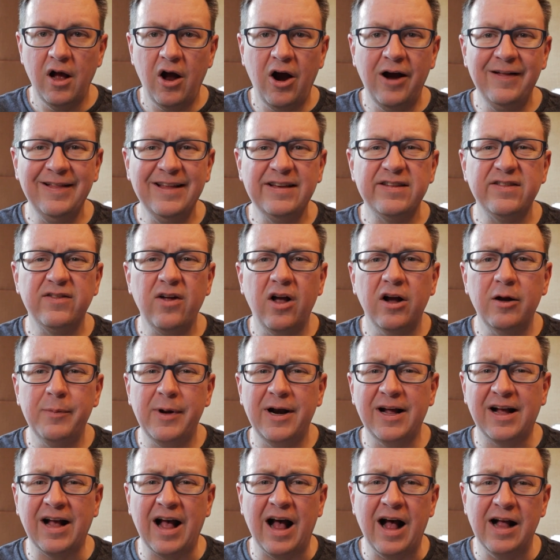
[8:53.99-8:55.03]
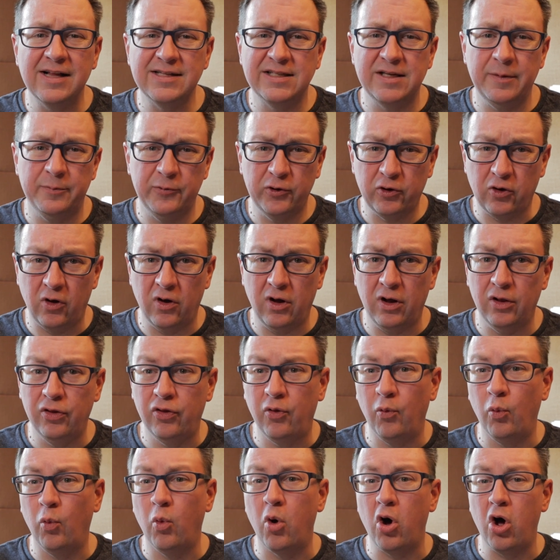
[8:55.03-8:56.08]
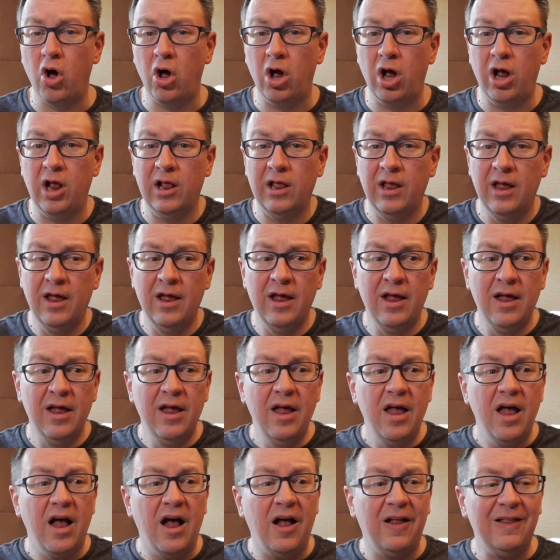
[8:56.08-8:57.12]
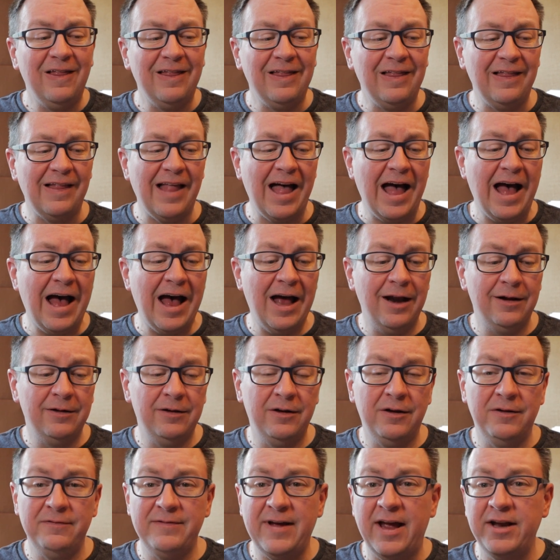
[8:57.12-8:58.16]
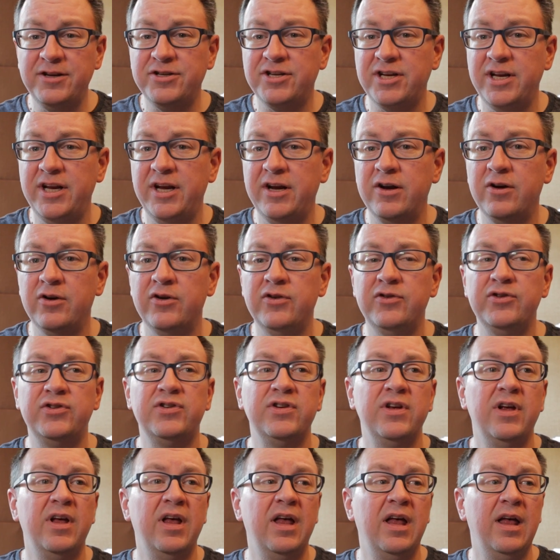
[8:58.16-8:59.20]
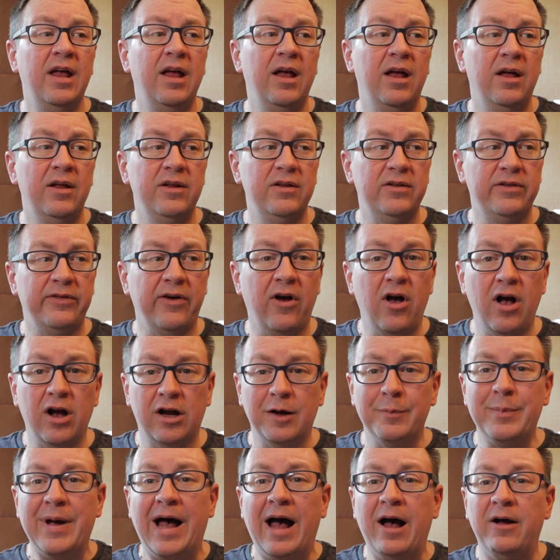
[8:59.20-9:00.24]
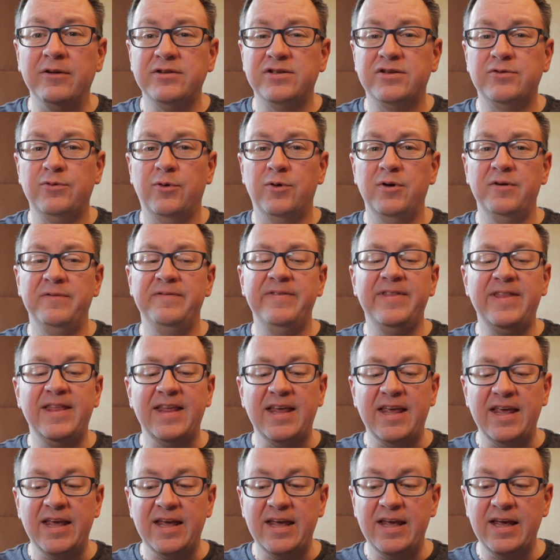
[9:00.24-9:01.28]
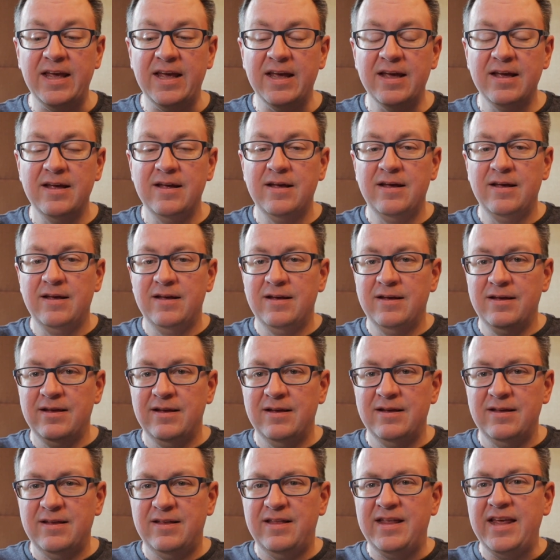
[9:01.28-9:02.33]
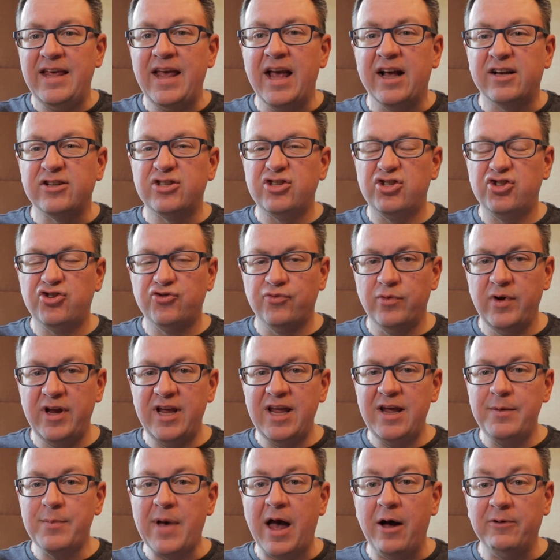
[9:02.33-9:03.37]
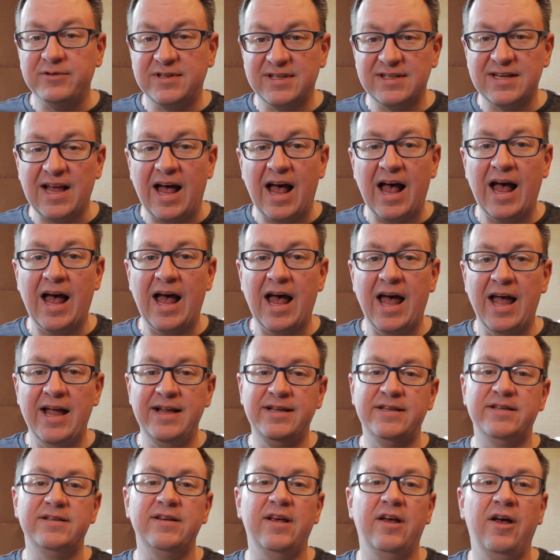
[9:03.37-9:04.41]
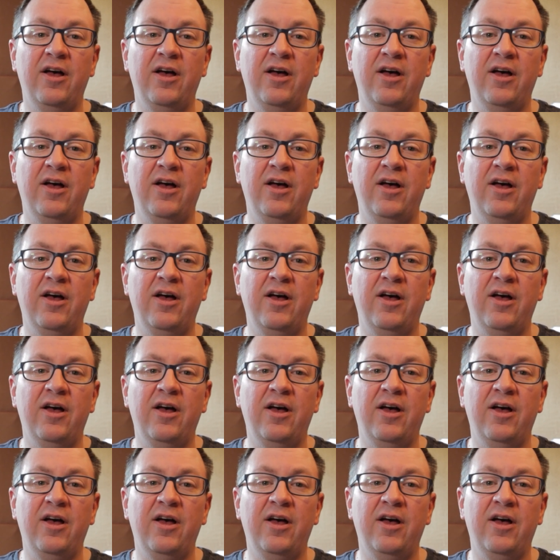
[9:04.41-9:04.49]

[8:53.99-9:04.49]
All right, let's talk about a concept called the wall. A lot of engineers talk about sort of the extreme outsides